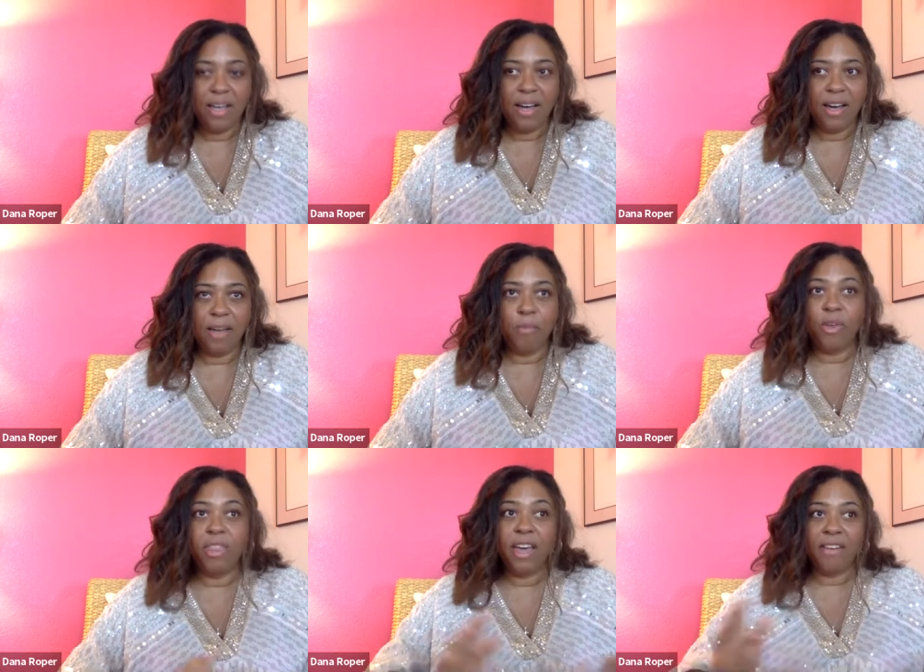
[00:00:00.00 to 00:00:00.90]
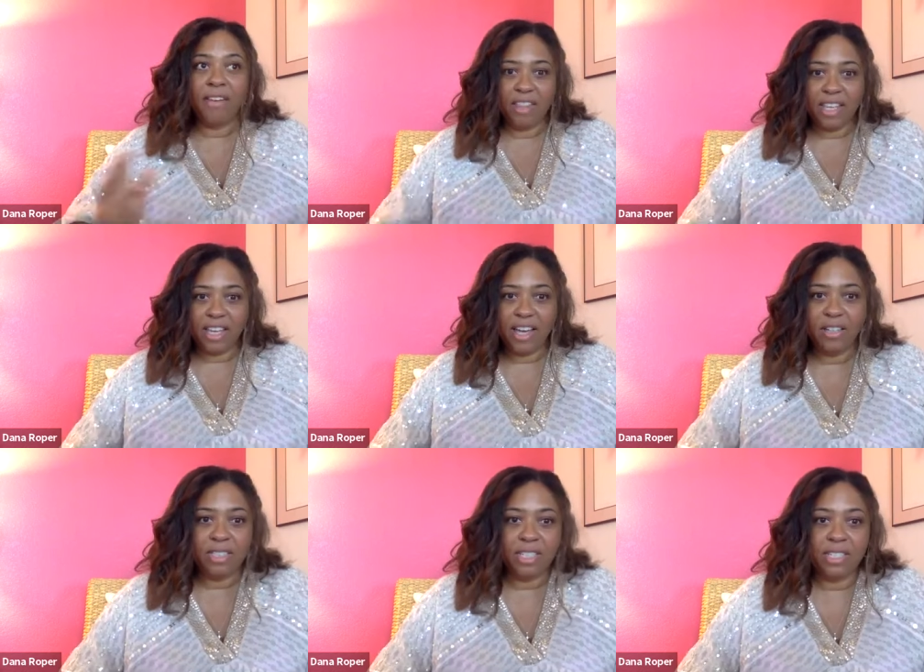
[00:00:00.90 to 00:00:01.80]
um, with everything
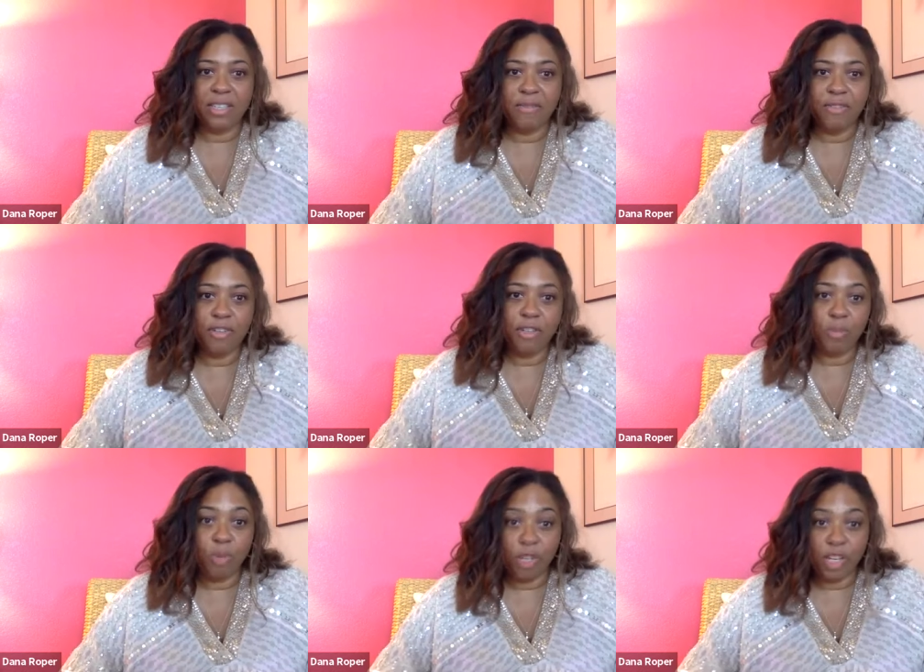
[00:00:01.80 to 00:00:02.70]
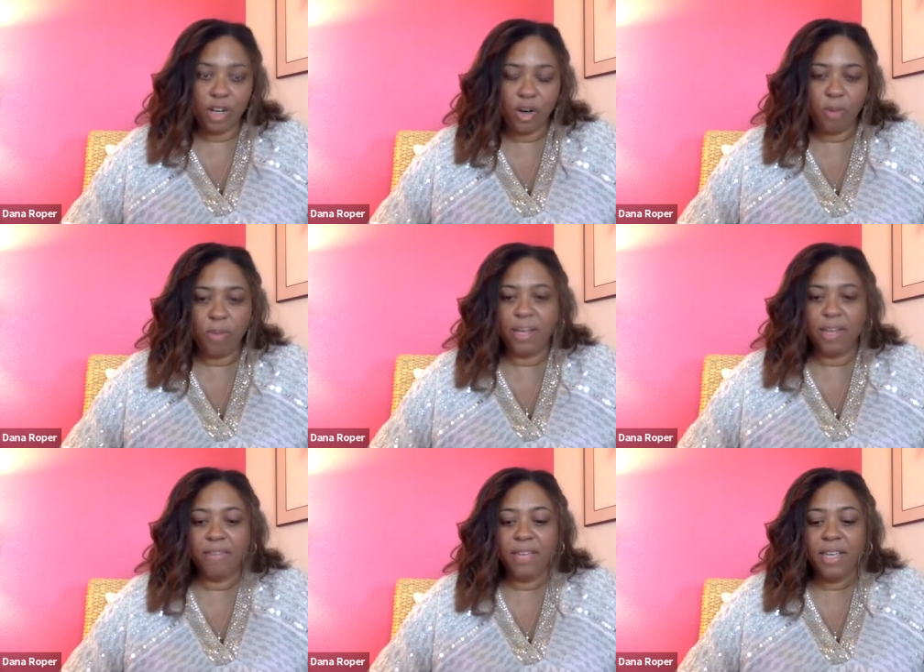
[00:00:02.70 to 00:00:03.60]
else except for work and home life
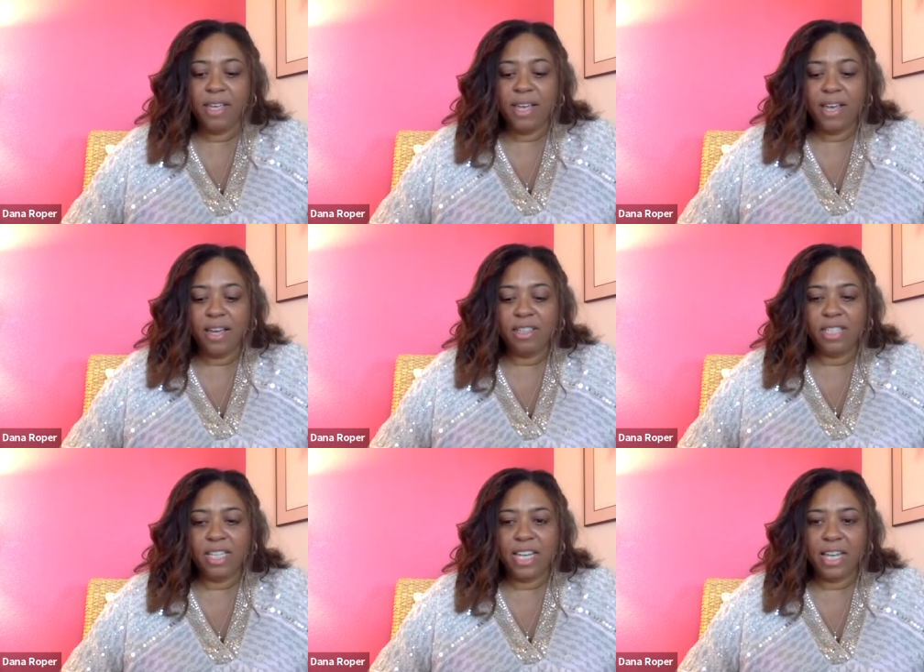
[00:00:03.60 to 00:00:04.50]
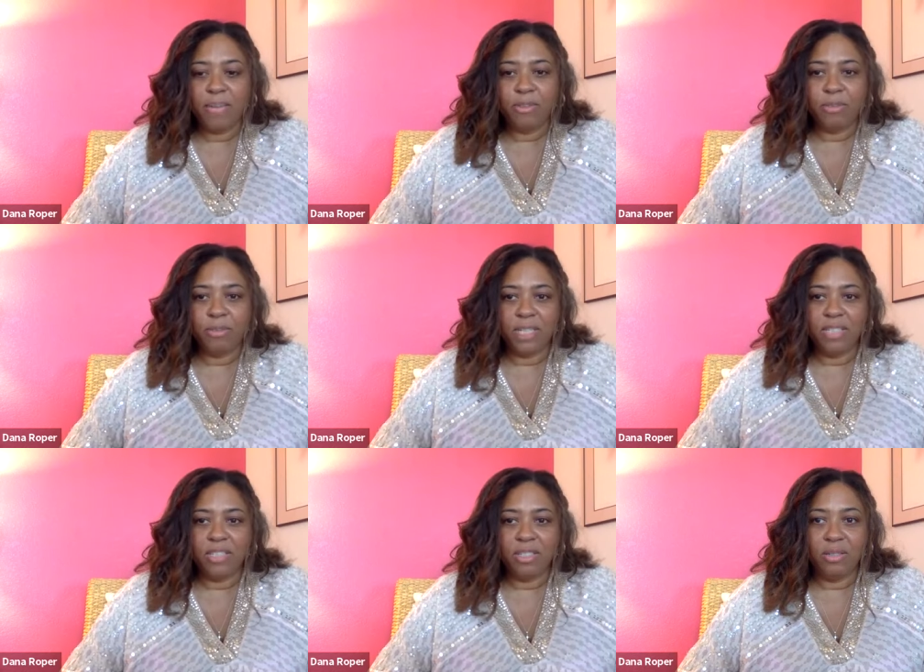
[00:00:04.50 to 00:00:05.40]
has enabled me
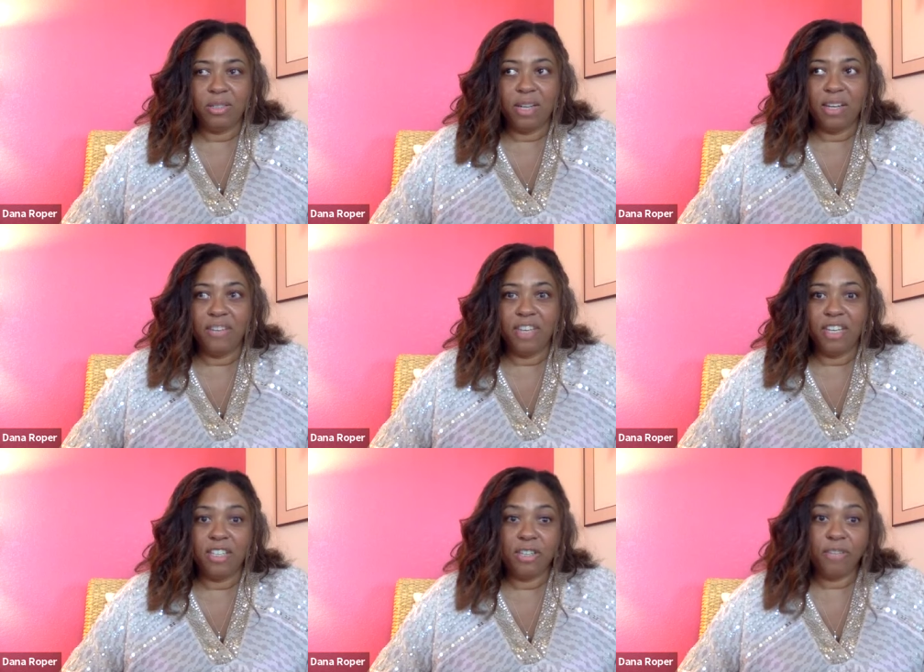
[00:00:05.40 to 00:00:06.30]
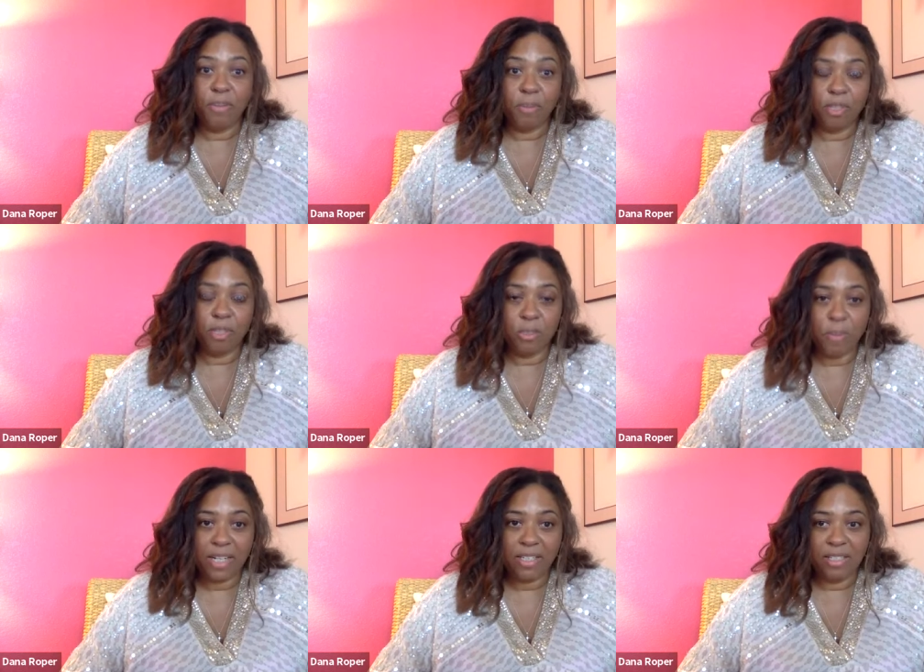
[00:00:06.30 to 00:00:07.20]
to kind of get a different
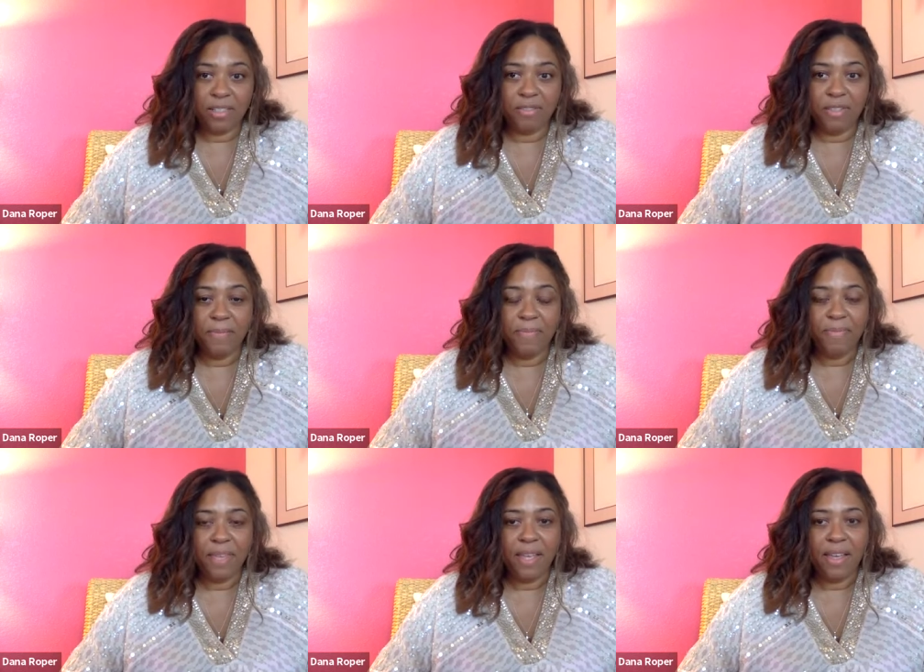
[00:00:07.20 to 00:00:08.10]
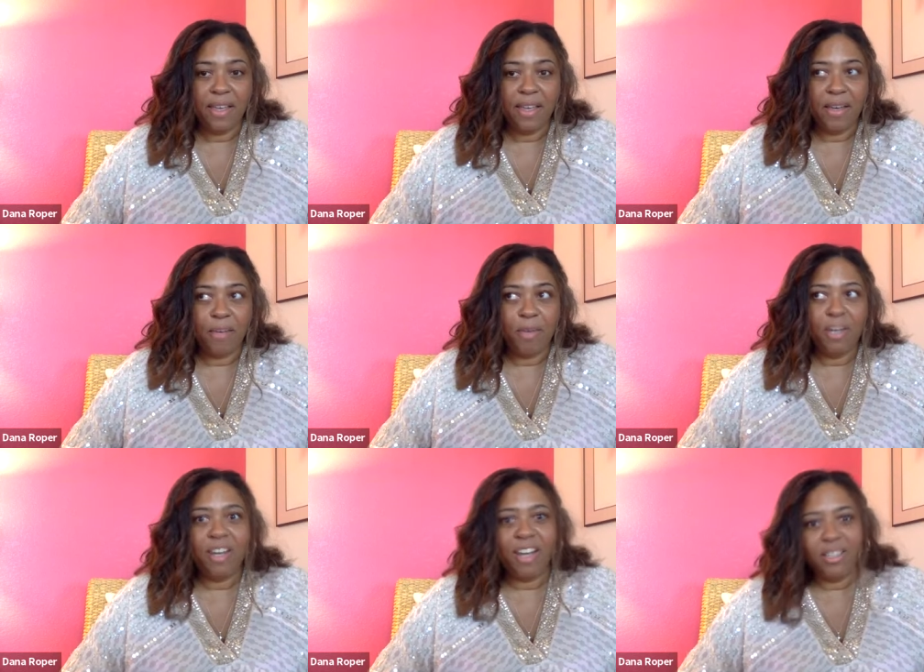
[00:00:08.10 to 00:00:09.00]
perspective, but
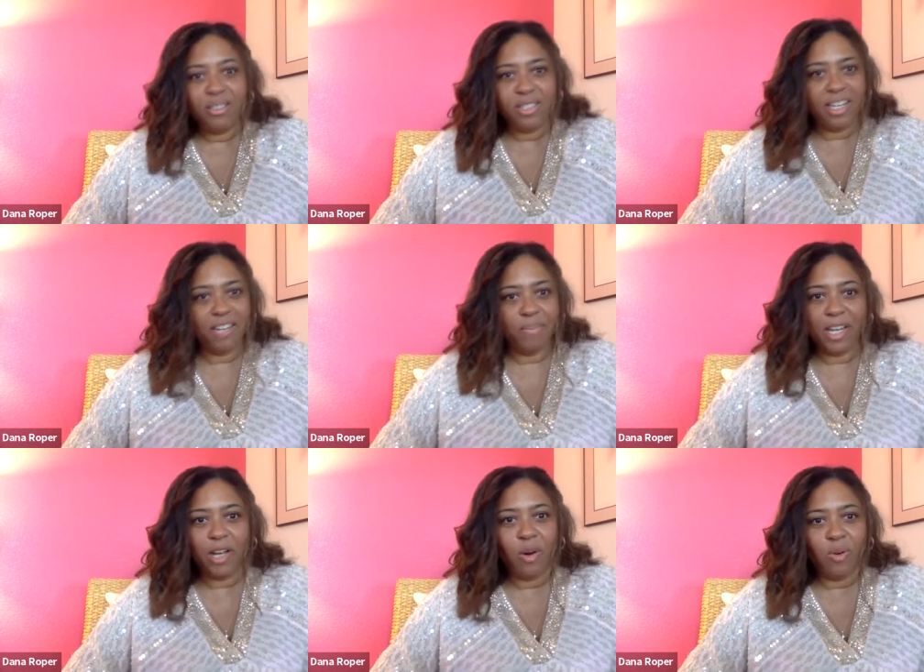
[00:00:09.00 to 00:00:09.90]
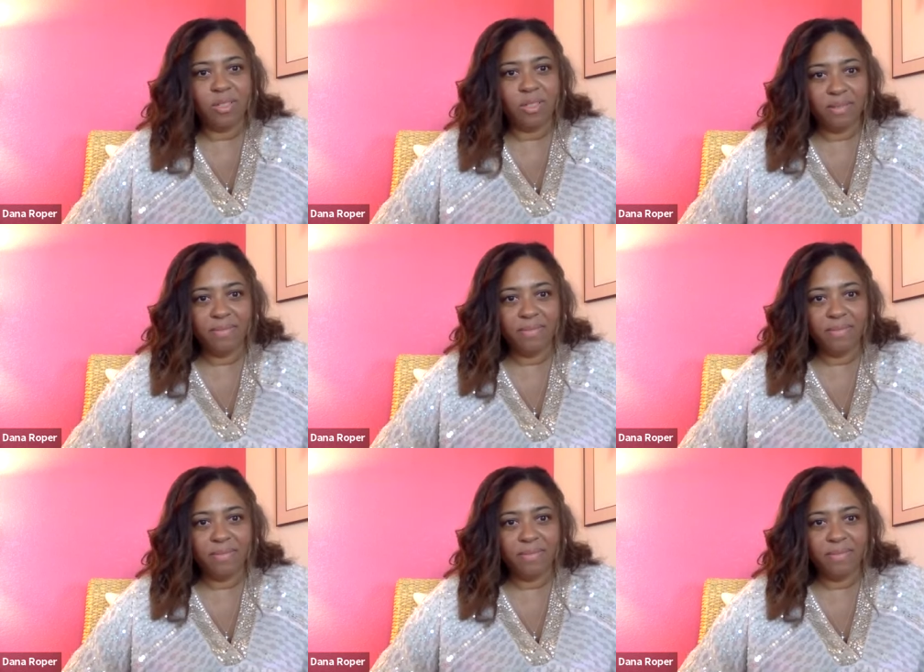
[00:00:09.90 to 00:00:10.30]
not lose sight of my goals.